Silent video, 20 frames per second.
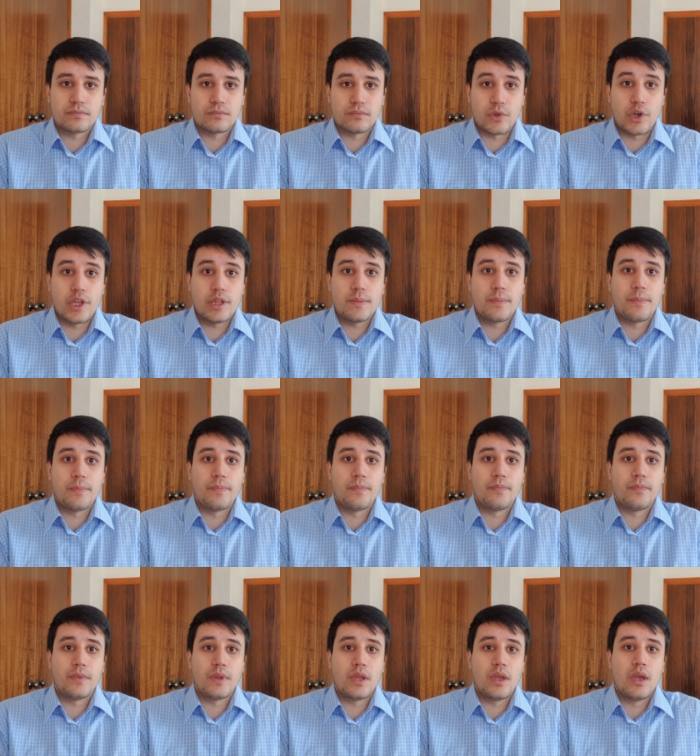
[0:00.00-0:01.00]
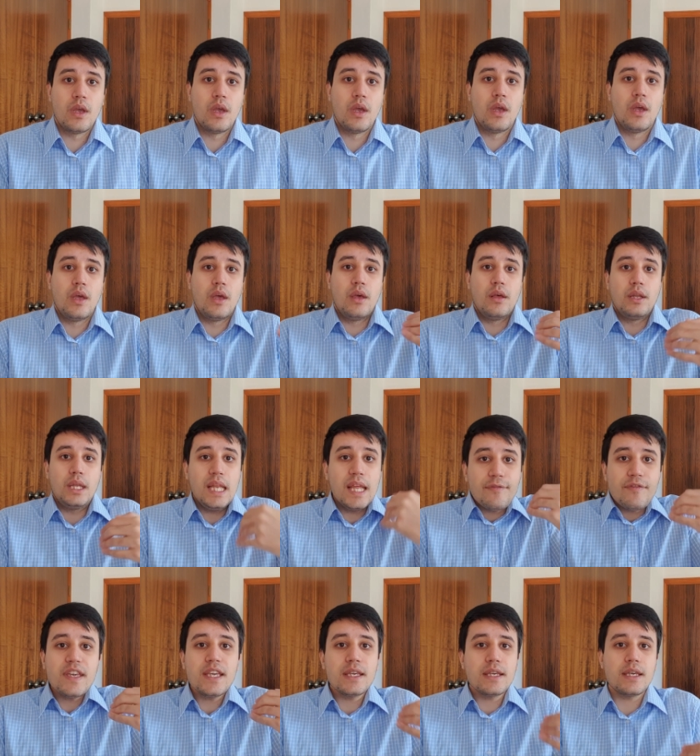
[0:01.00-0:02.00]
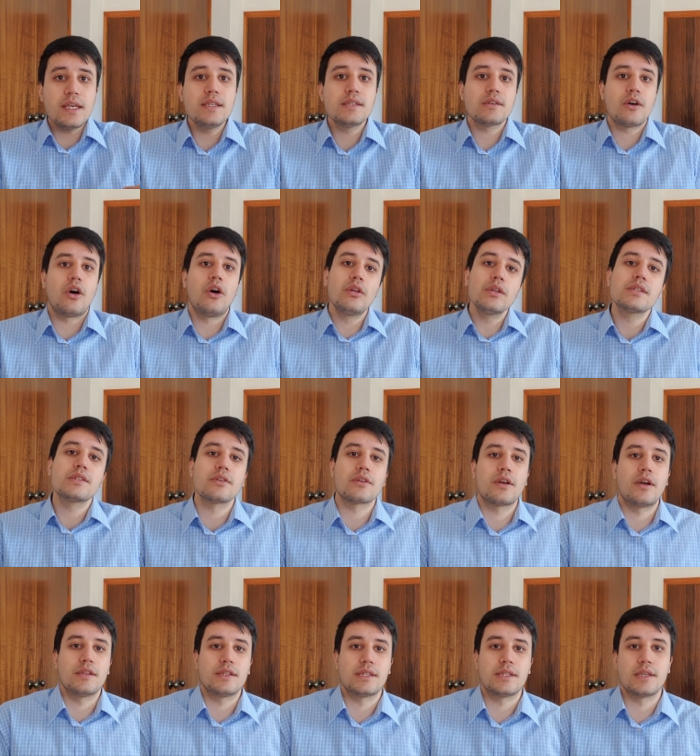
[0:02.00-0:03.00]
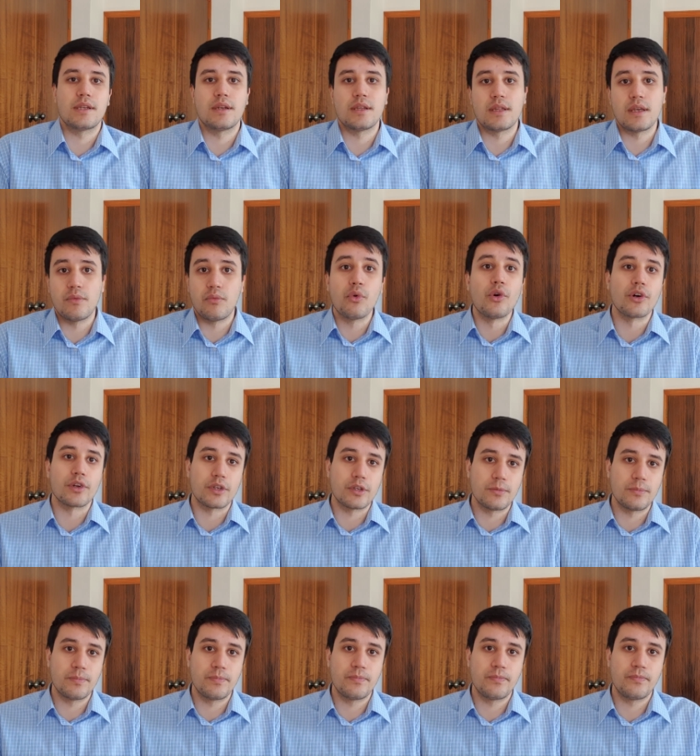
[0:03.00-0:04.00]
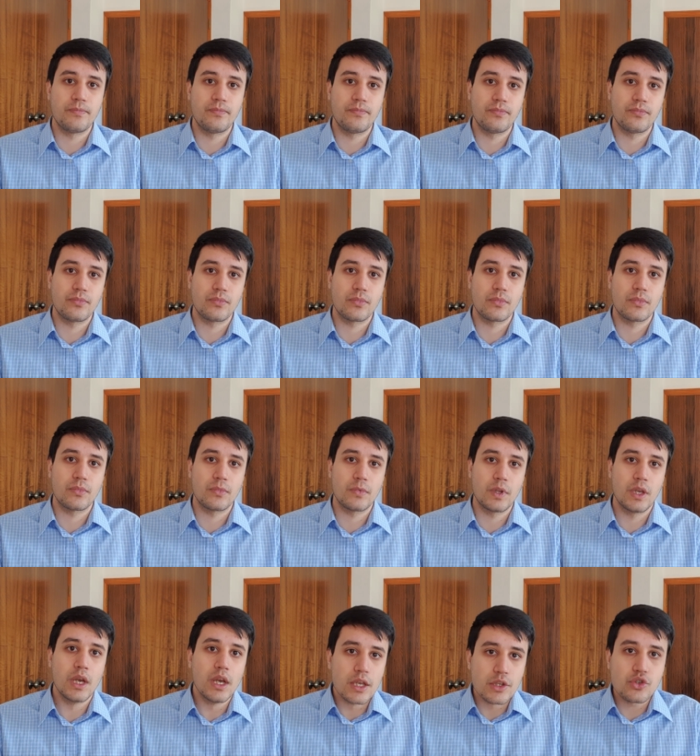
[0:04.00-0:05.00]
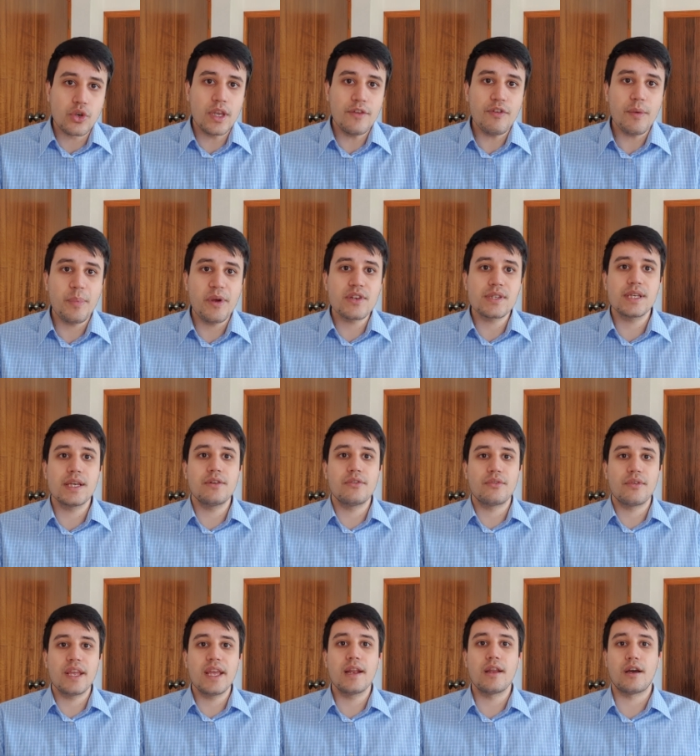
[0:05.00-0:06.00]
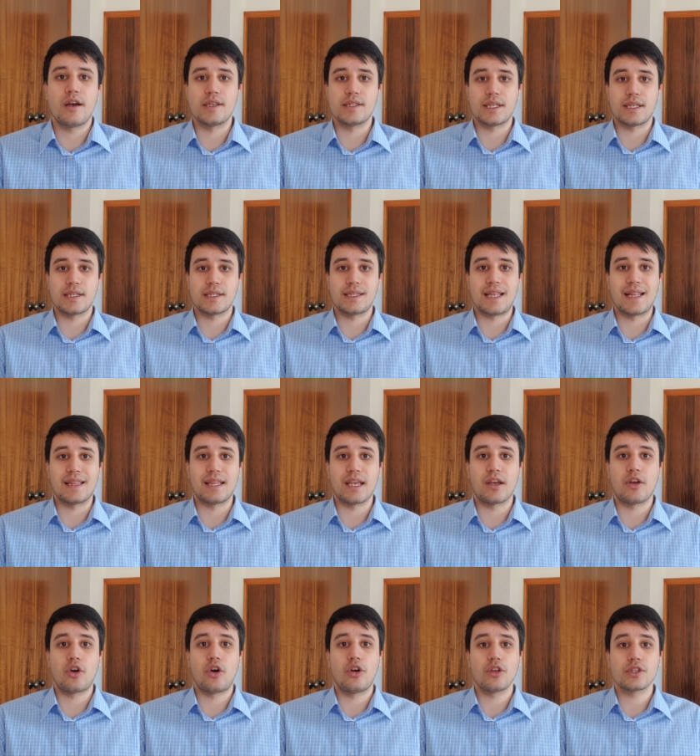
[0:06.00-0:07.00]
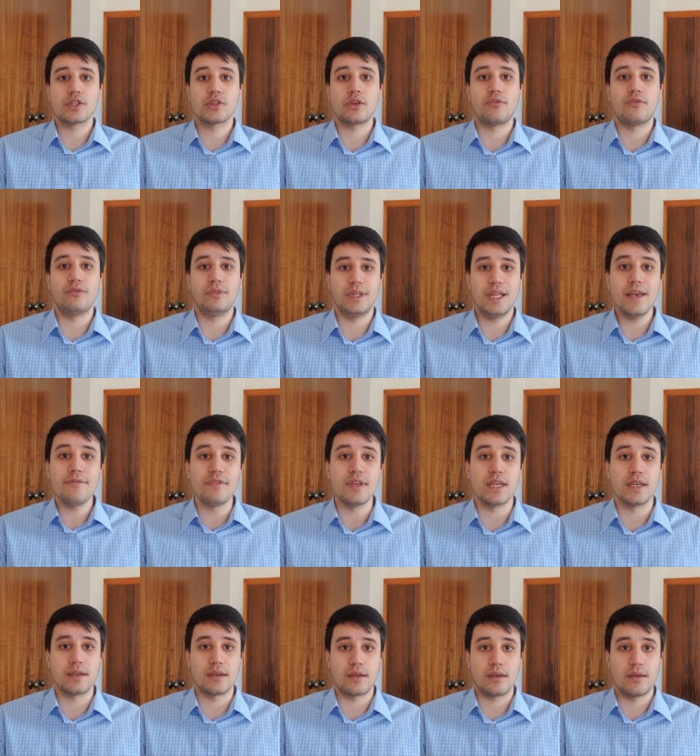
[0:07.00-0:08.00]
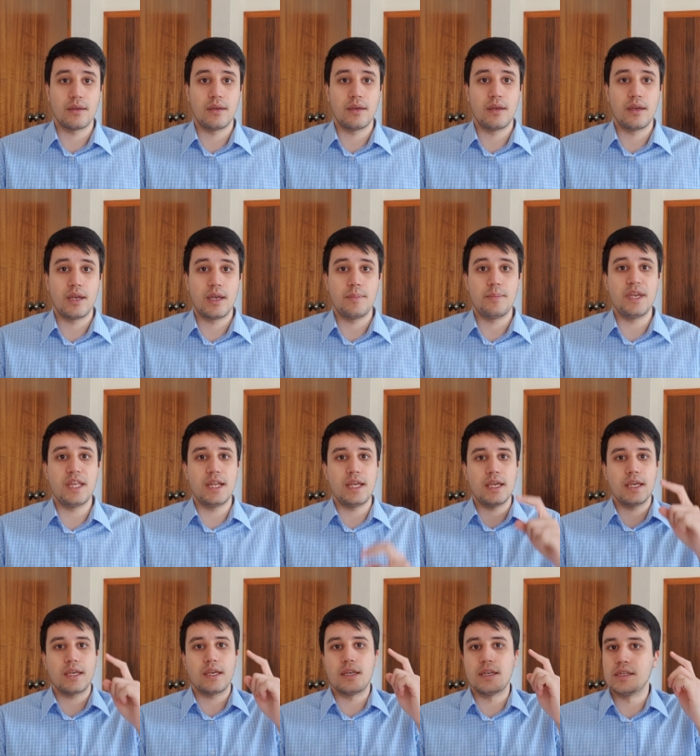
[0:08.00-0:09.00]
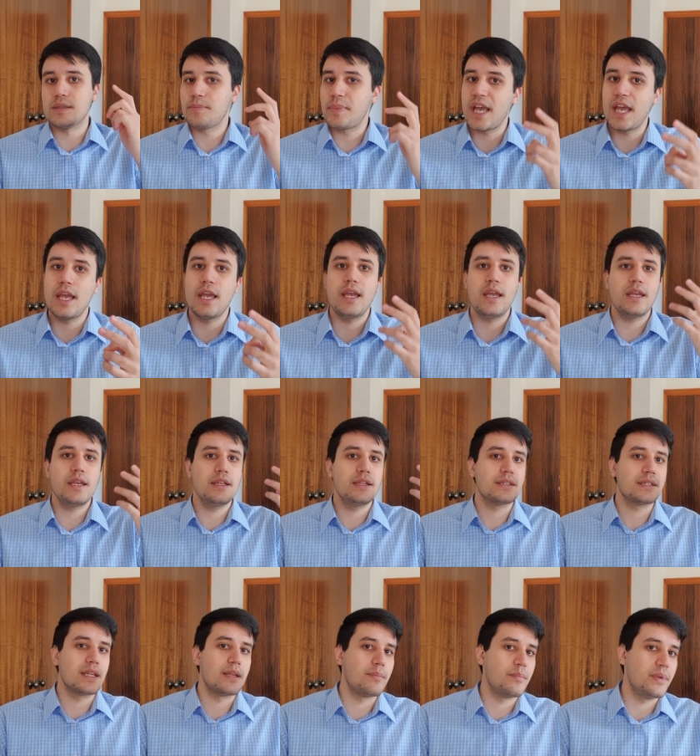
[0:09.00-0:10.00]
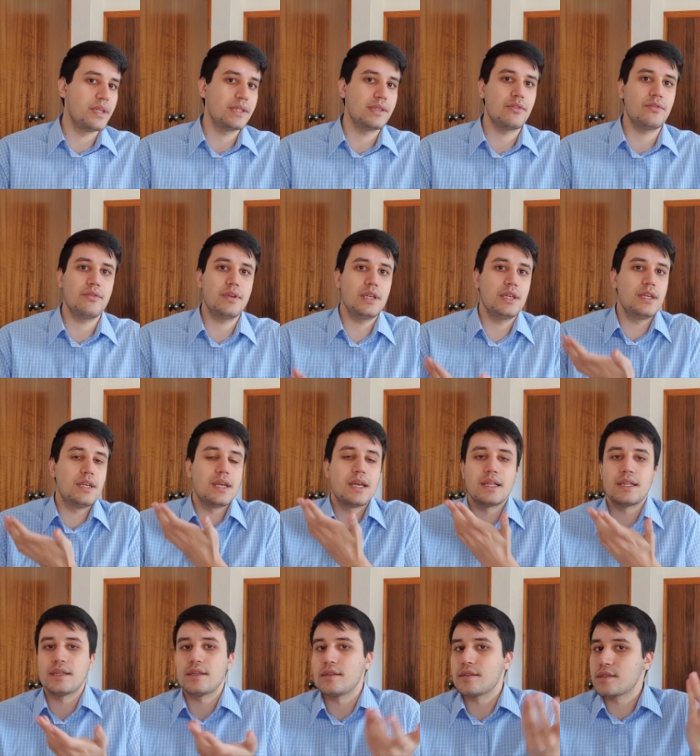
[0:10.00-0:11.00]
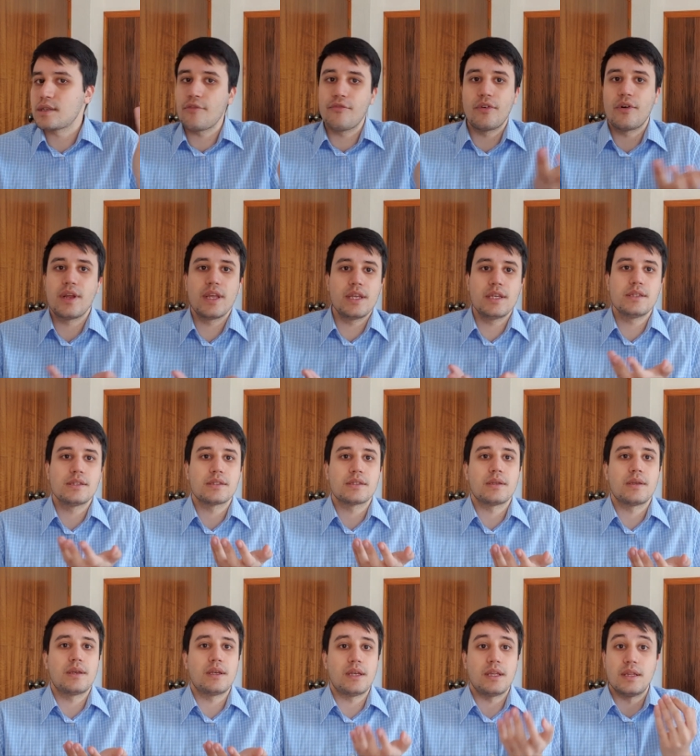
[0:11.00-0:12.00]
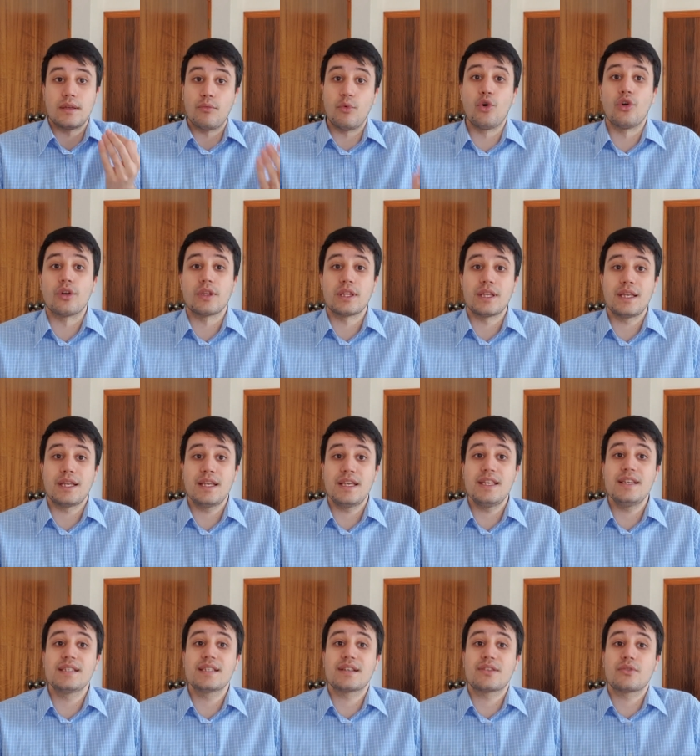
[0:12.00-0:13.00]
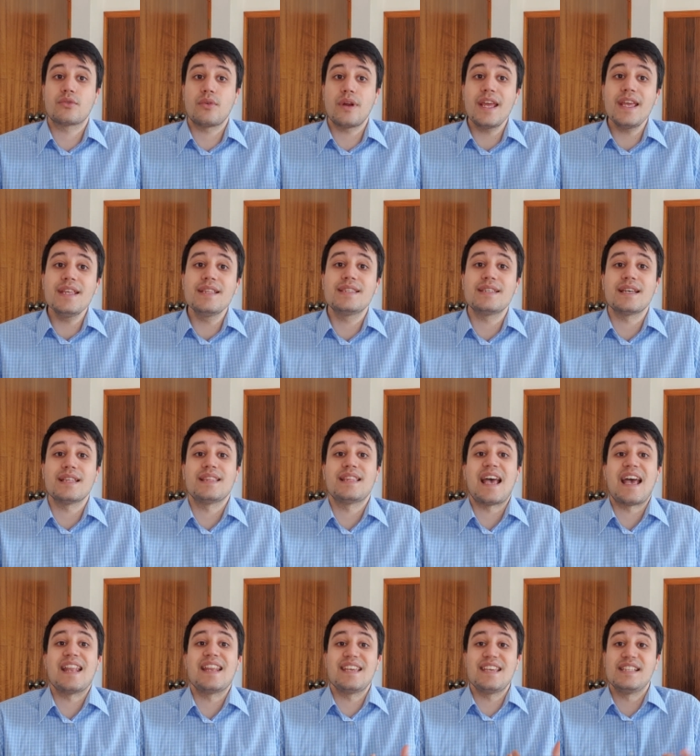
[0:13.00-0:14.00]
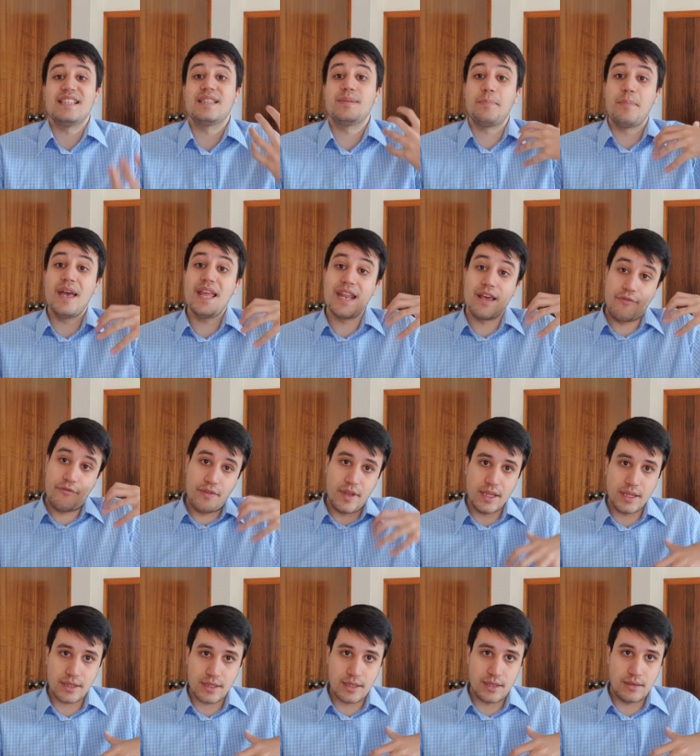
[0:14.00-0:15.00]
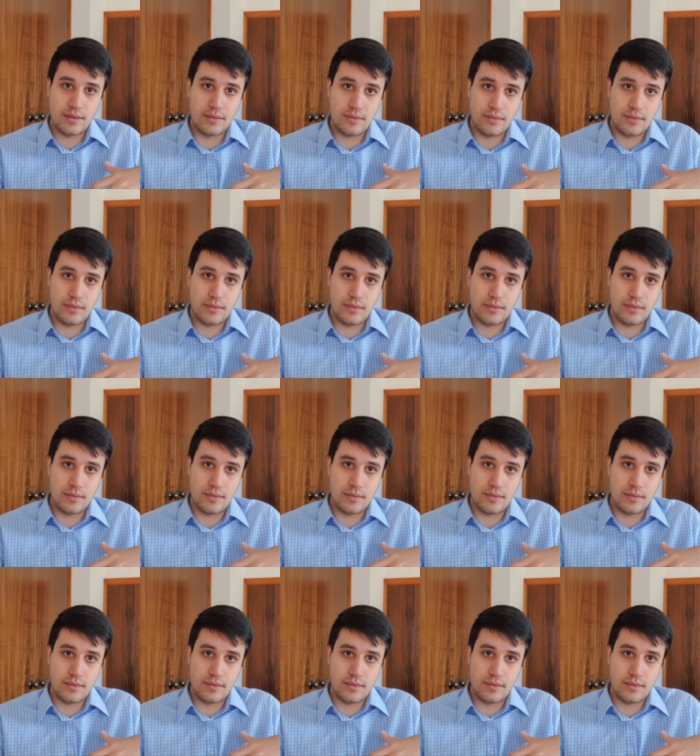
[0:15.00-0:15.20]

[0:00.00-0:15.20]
right? Living is also considered a work. So if a person realizes that the cost of living, meaning his pains and misery and sufferings in the world, is greater than its benefit,